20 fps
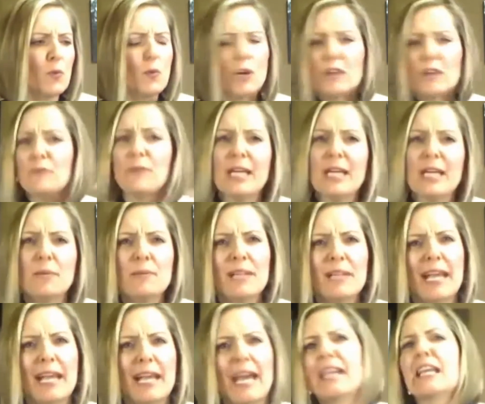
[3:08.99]
where I've made a
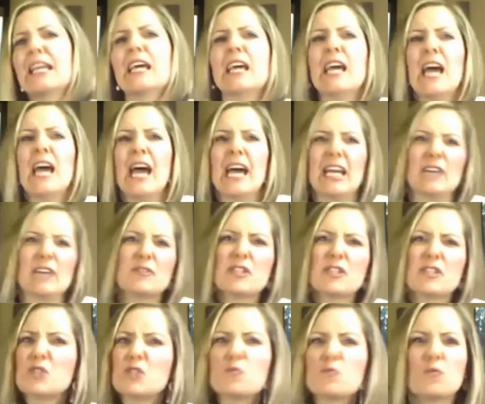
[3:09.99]
plan, and
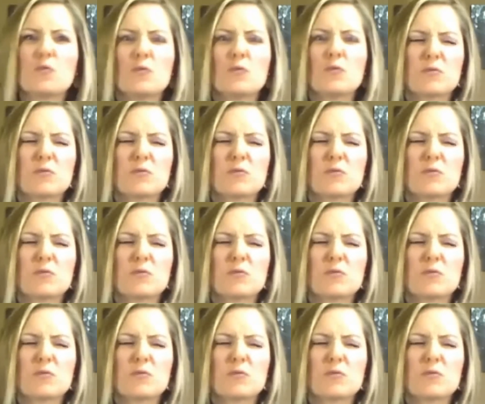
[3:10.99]
I've just